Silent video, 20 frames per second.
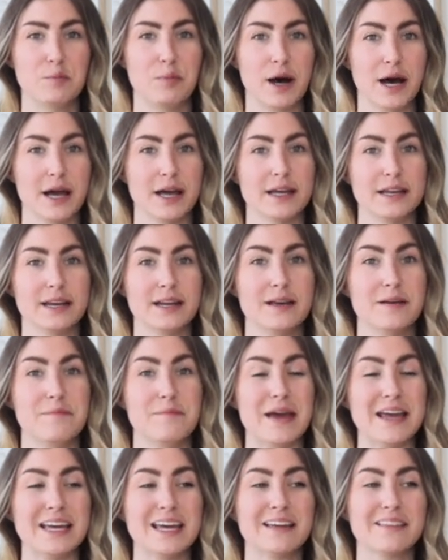But
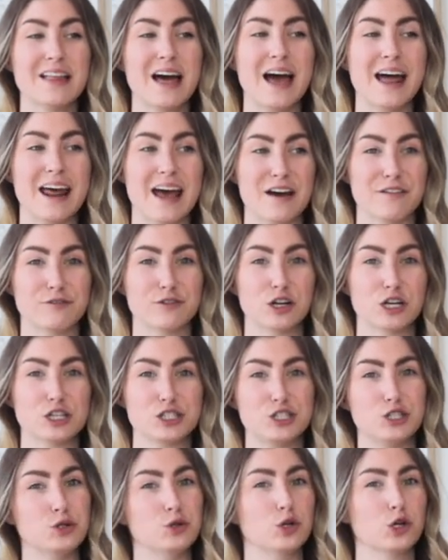making that
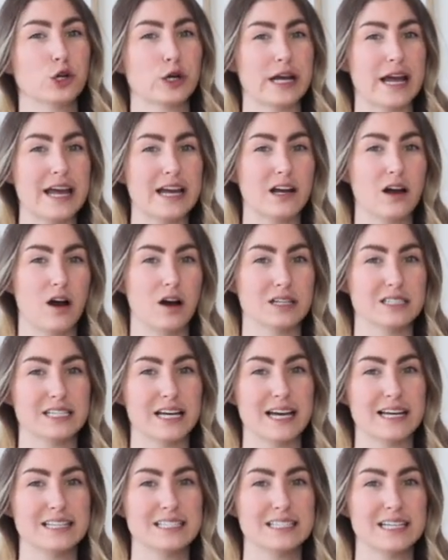effort to create
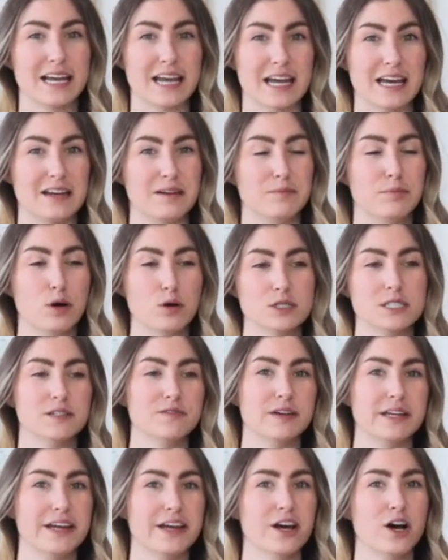content and post
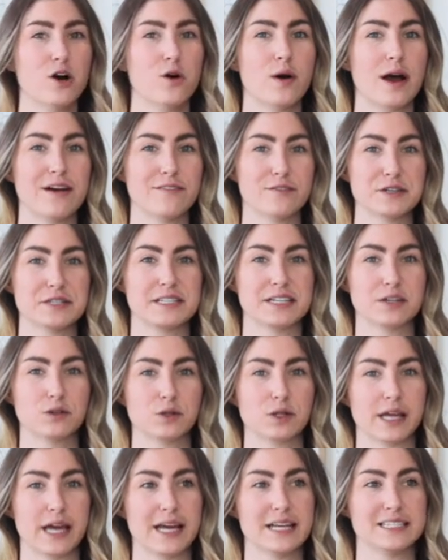a video every
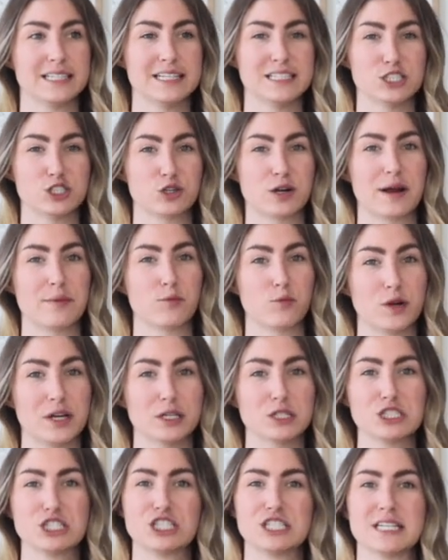single day to Instagram
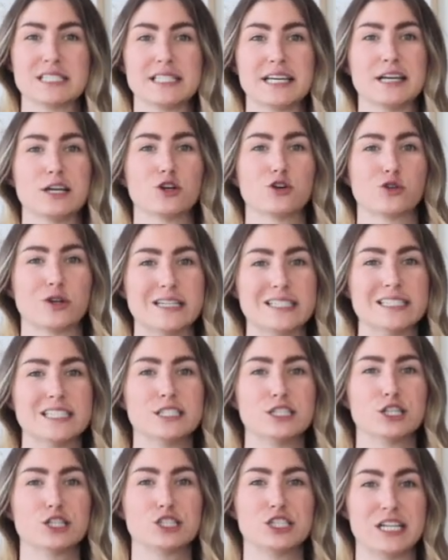reels just
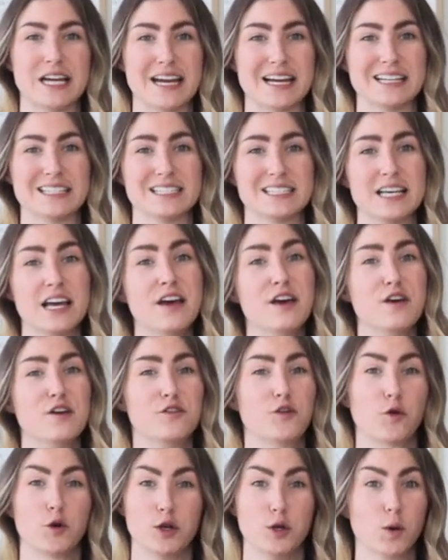increases your chance
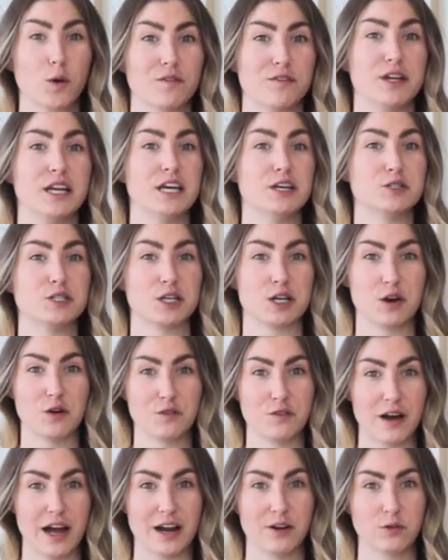for your video to
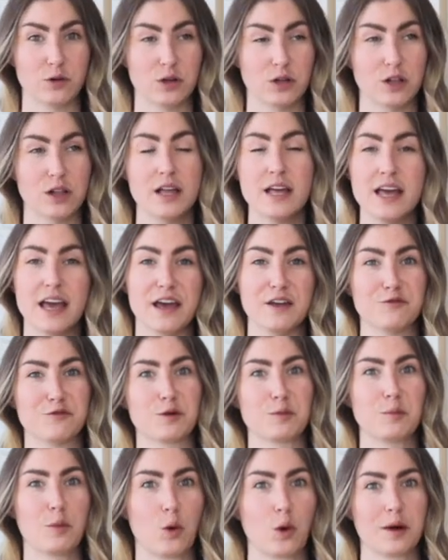go viral and
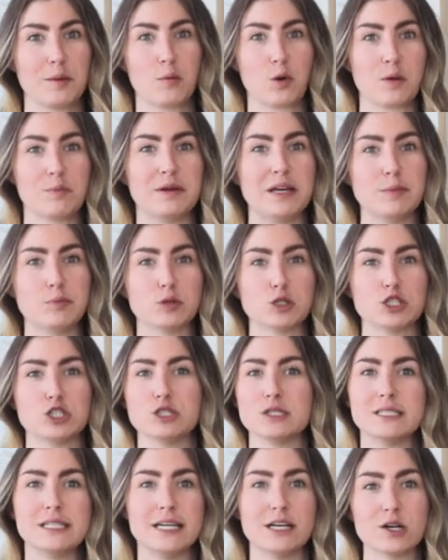for more and more people
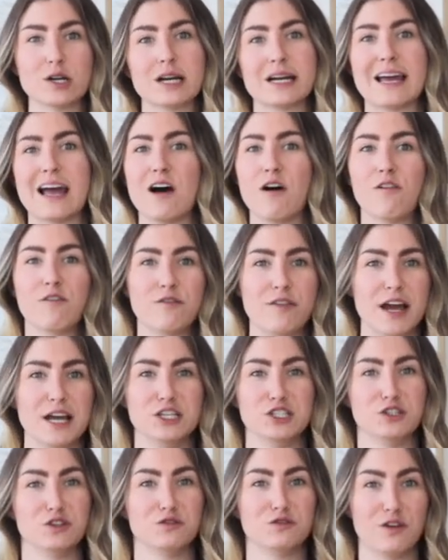to see your account,
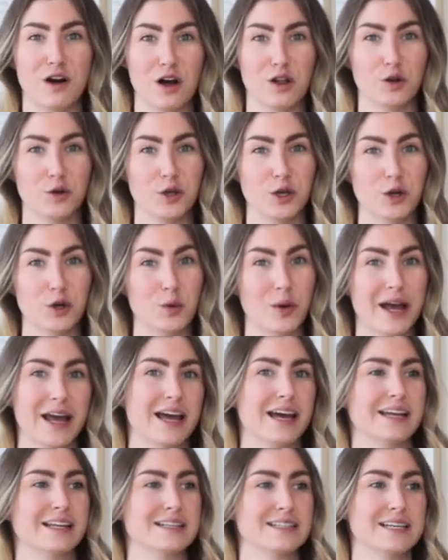find you, follow you,
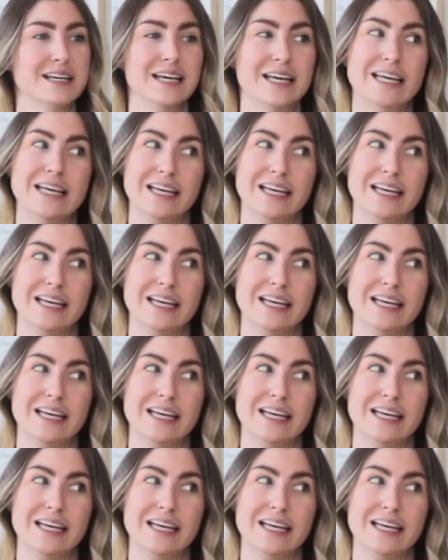and